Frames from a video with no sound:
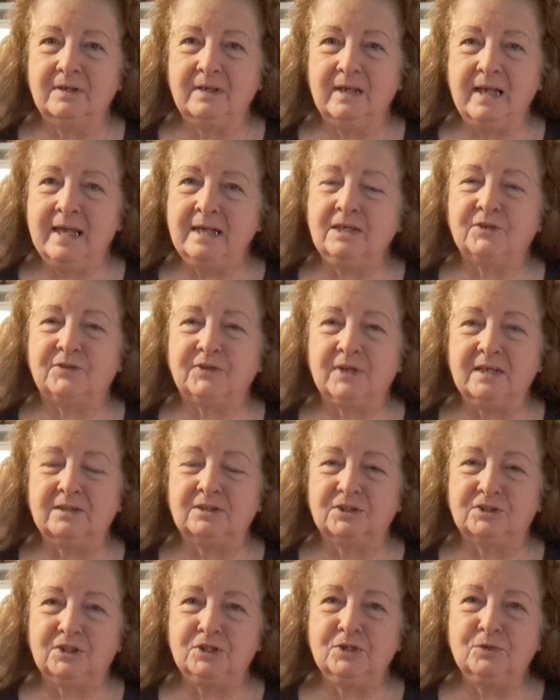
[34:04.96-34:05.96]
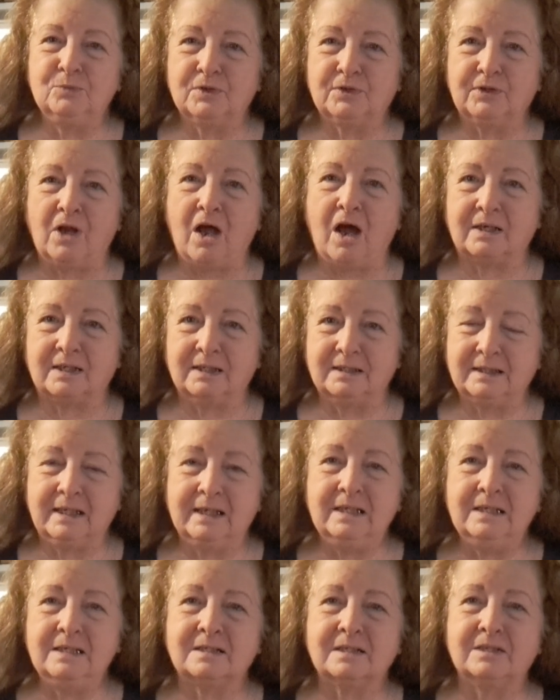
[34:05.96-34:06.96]
anything to do with locking
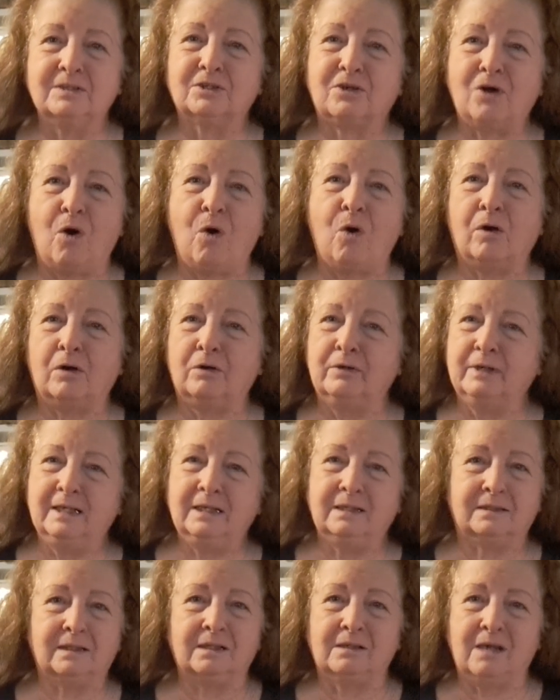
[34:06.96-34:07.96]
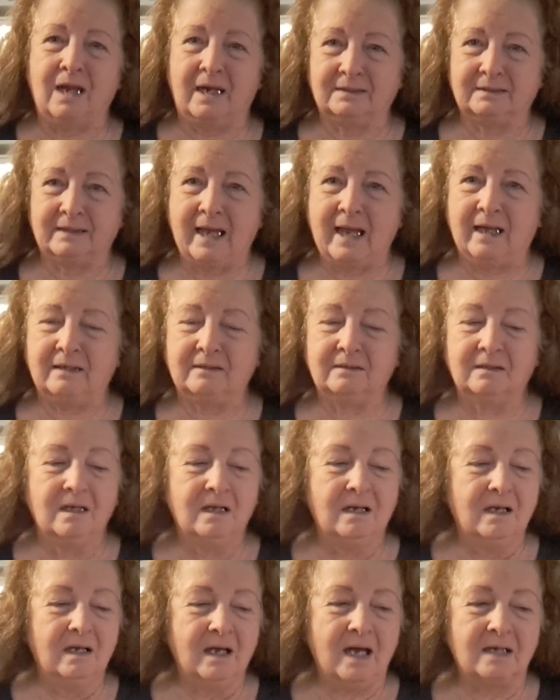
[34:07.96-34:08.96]
keys in the car or anything like that.
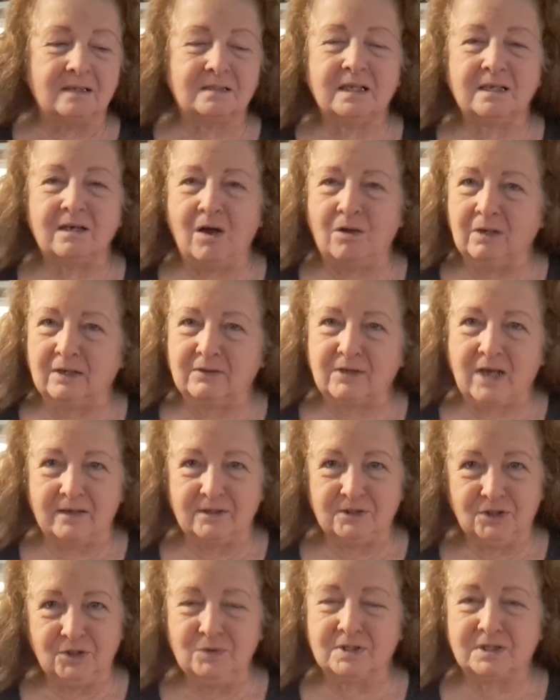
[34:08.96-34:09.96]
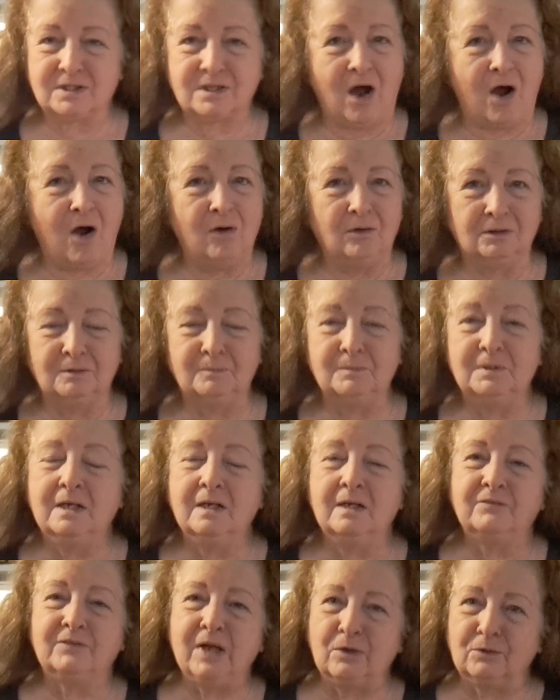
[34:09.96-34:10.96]
I said, all I got to do is call them.
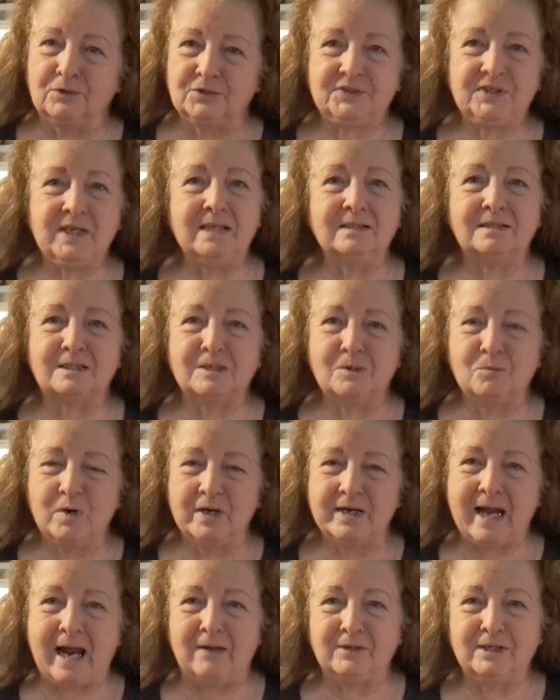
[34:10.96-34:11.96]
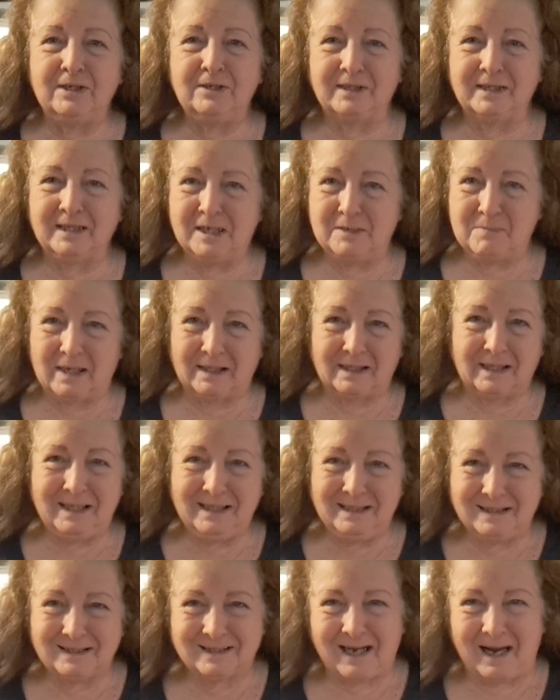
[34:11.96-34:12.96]
They'll send someone out here to get my
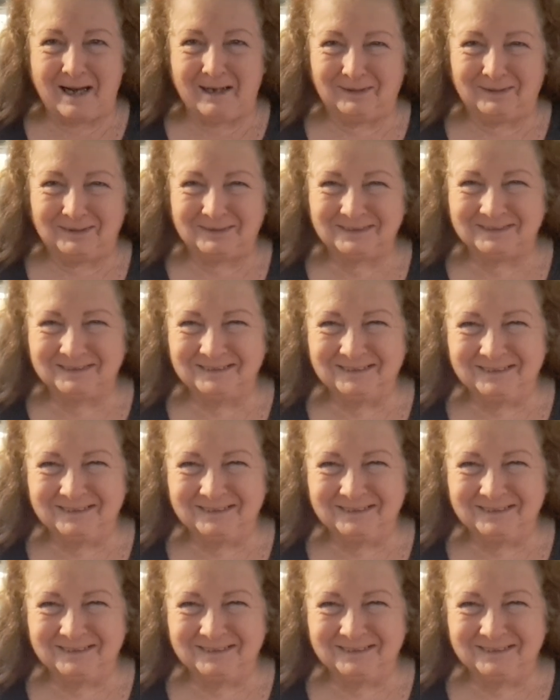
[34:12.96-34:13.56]
keys out.